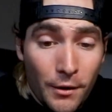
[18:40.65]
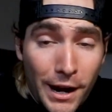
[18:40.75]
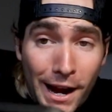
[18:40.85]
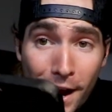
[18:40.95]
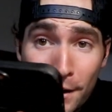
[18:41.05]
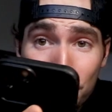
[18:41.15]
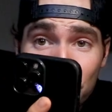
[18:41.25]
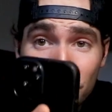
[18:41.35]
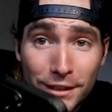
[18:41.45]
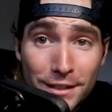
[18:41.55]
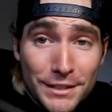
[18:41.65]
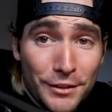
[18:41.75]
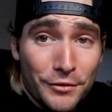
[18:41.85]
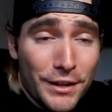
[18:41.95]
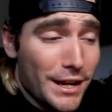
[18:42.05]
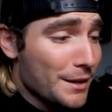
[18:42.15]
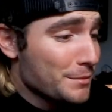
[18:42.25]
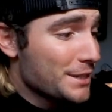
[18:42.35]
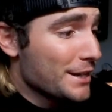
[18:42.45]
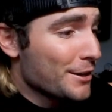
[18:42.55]
I have the list of
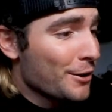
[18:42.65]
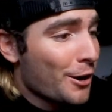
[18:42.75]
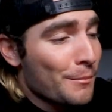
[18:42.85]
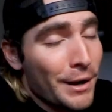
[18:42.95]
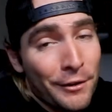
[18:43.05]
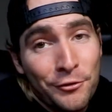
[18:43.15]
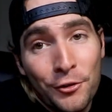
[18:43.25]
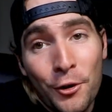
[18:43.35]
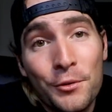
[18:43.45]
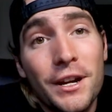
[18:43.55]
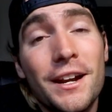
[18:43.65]
names here on my phone,